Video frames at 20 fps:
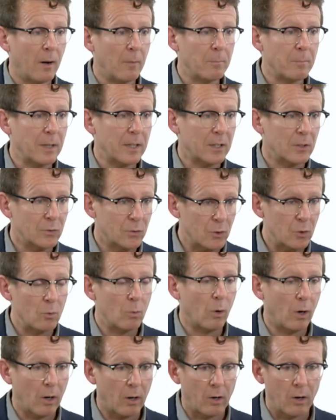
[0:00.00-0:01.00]
because you
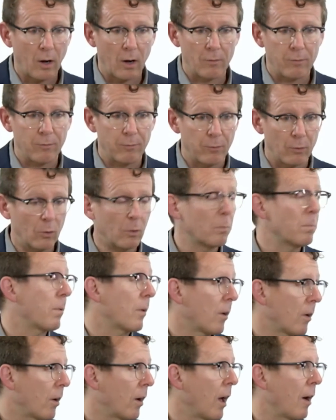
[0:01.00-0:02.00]
are a
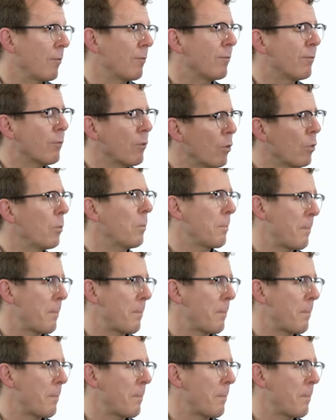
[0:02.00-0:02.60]
full